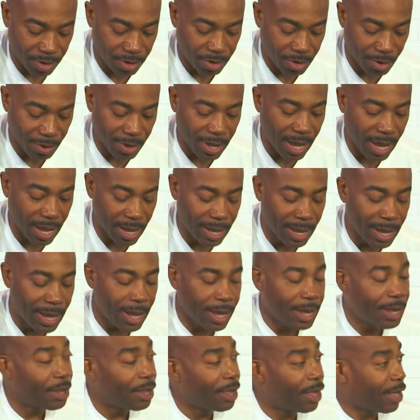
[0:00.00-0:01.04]
okay?
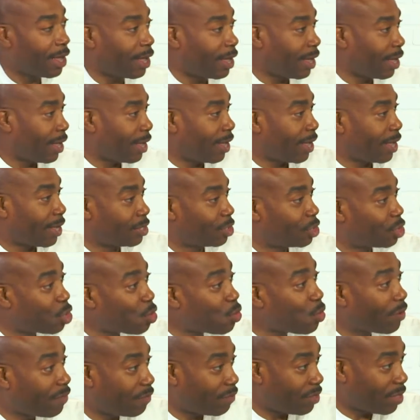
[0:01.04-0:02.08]

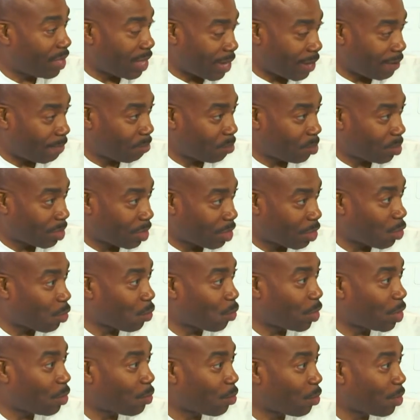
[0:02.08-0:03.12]
Two of them
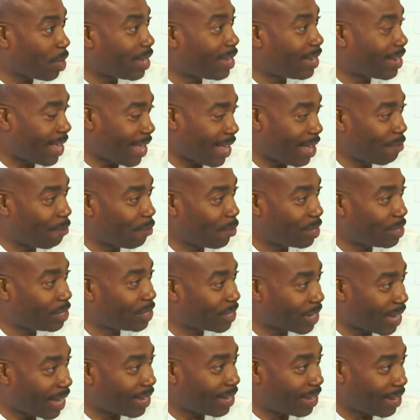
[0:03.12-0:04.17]
we read every
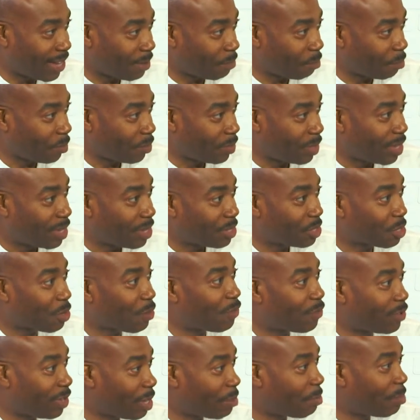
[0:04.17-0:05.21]
Sunday. So
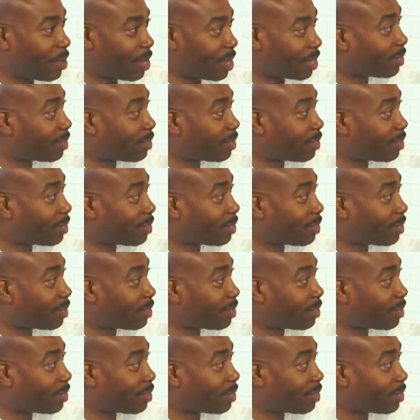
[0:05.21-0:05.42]
Philippians